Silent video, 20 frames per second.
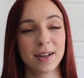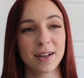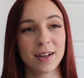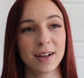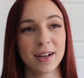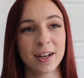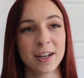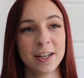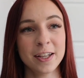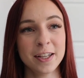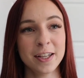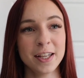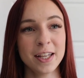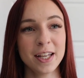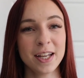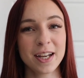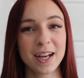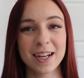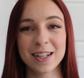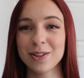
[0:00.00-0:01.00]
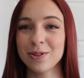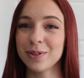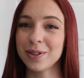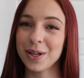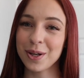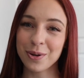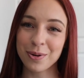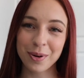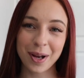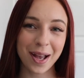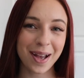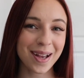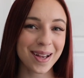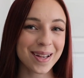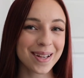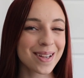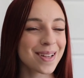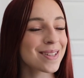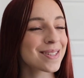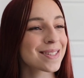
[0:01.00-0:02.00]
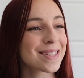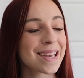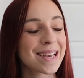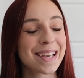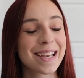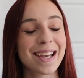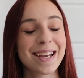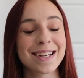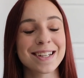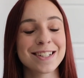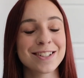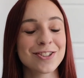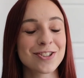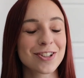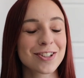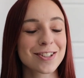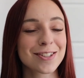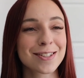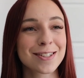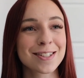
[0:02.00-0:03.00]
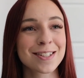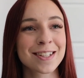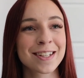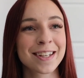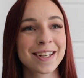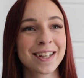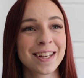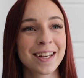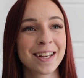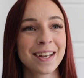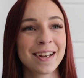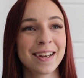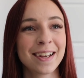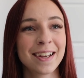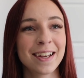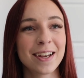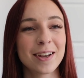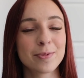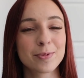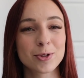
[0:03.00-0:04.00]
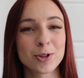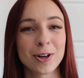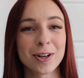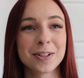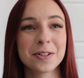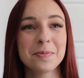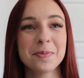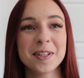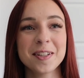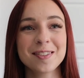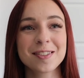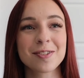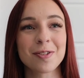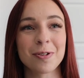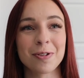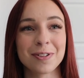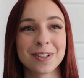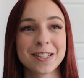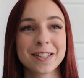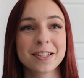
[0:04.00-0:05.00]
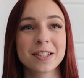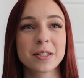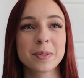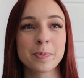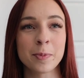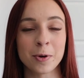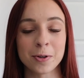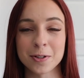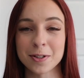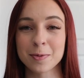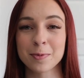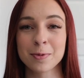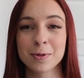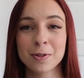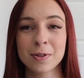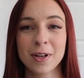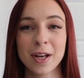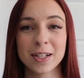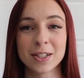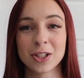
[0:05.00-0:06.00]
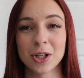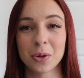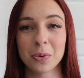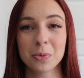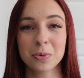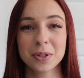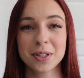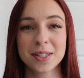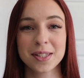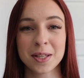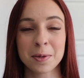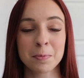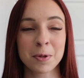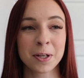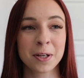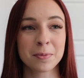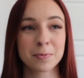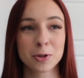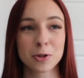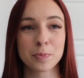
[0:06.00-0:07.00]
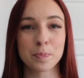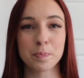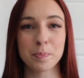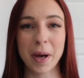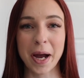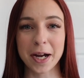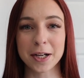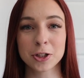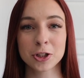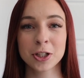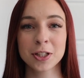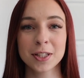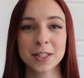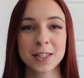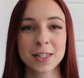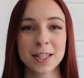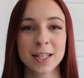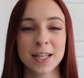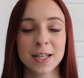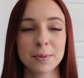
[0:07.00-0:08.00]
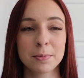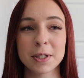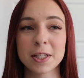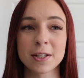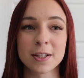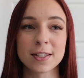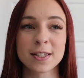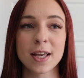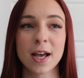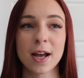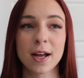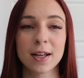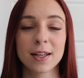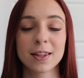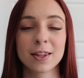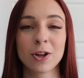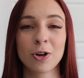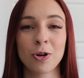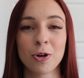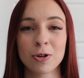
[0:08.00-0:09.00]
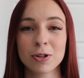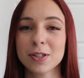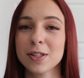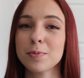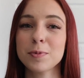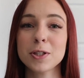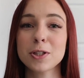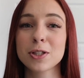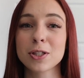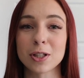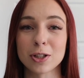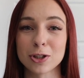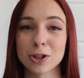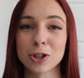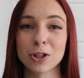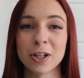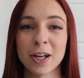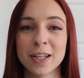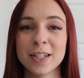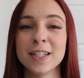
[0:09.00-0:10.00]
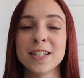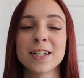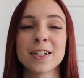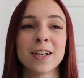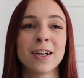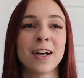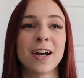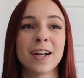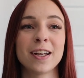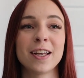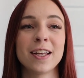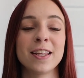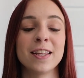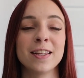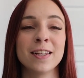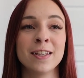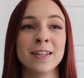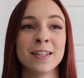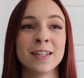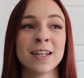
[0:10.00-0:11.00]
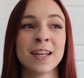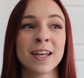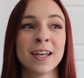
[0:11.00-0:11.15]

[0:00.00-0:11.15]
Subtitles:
I don't know, guys. Like I just am trying to be as honest as possible. I don't want to seem like I'm just bashing the thing because the concept is such a good idea, and